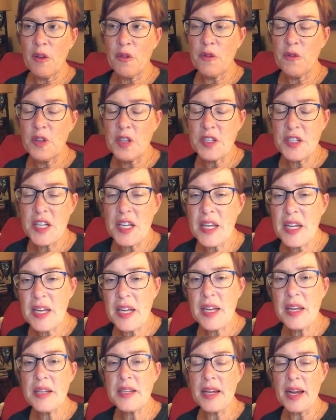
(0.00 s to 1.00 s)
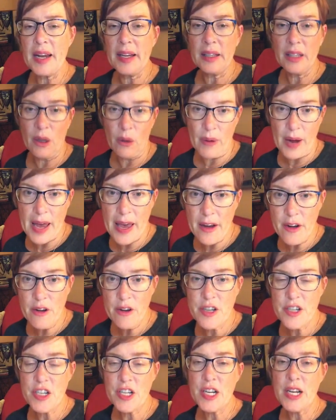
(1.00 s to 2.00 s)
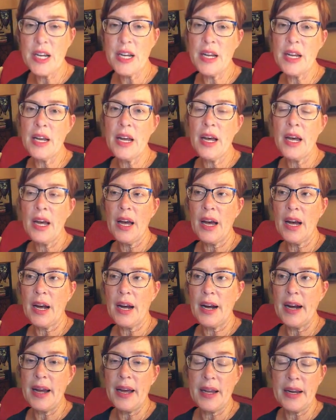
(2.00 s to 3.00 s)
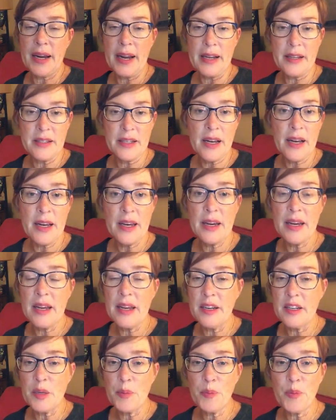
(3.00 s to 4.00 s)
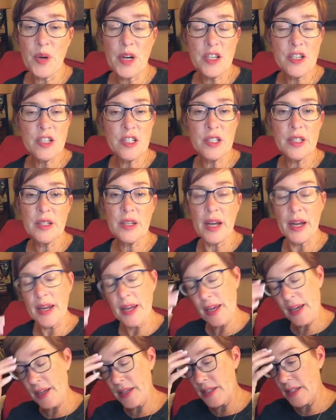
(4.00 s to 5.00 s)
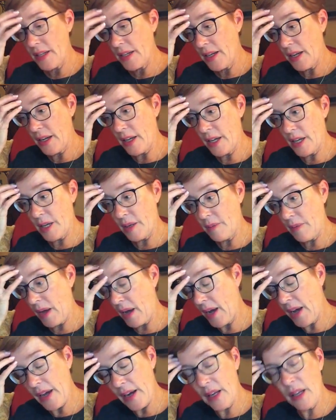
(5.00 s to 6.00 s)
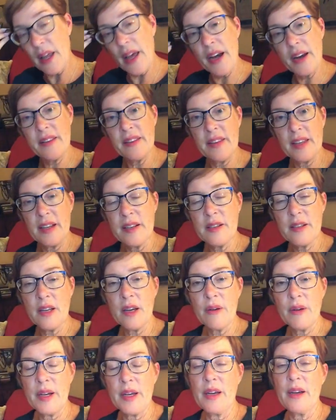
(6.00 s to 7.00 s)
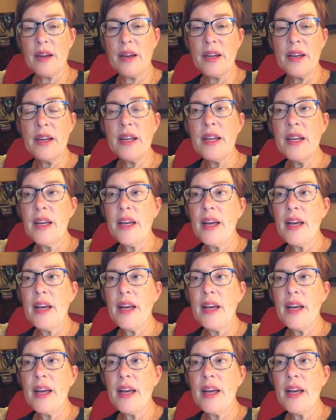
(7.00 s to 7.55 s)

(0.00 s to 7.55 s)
fatigued and low energy. I had anxiety and depression. I had um, I had a lot of things going on,